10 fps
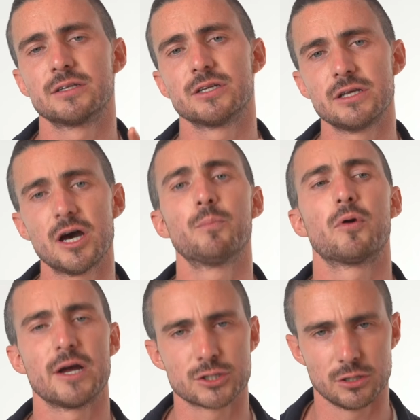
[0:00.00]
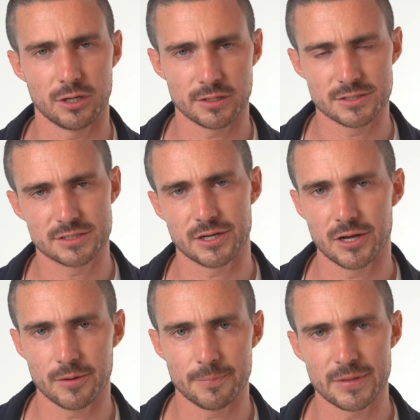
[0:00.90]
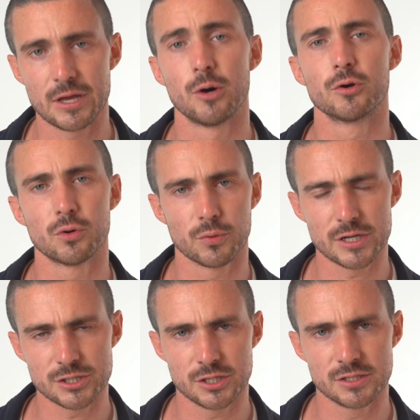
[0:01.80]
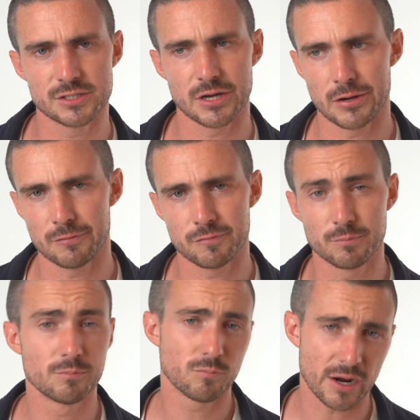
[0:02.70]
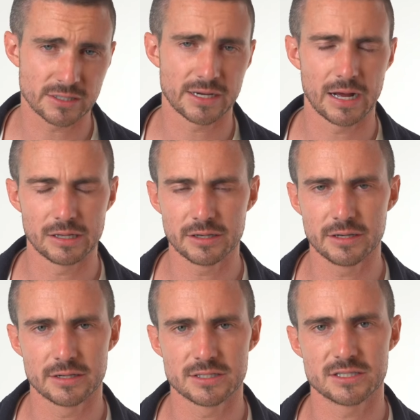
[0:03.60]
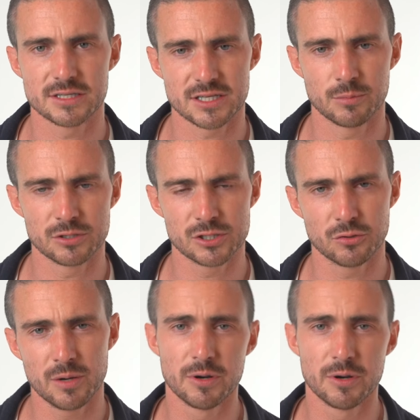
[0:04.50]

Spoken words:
to the upper echelons, the outer reaches of practicality and to some degree,